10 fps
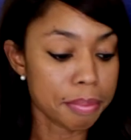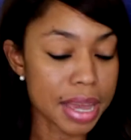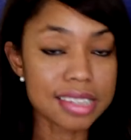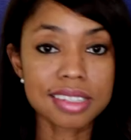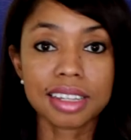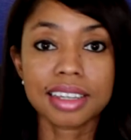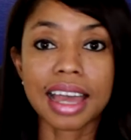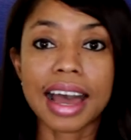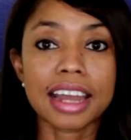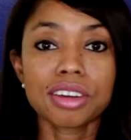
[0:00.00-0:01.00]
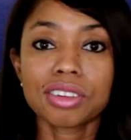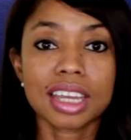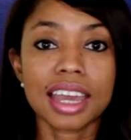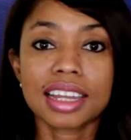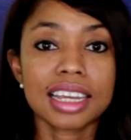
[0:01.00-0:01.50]
basically I don't
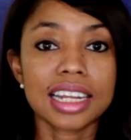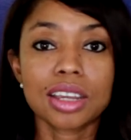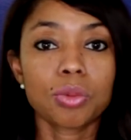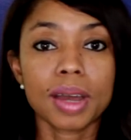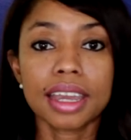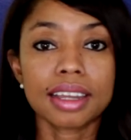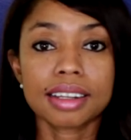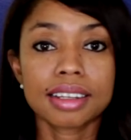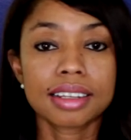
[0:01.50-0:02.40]
gain any weight.